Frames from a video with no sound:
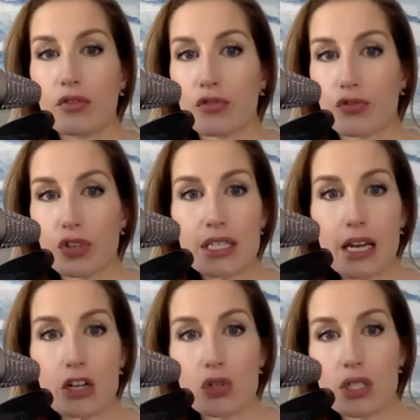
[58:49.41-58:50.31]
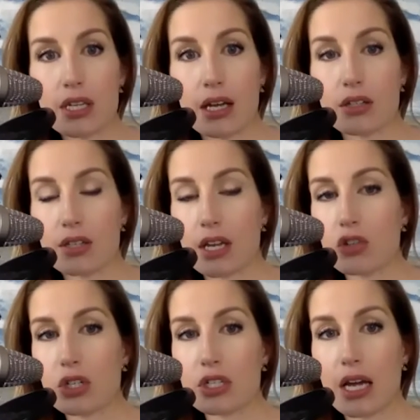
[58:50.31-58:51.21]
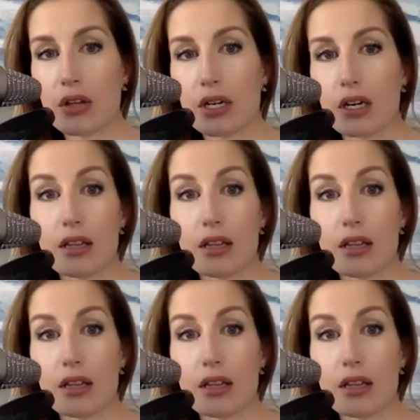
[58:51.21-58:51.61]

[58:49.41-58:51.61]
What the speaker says: free schedulers out there,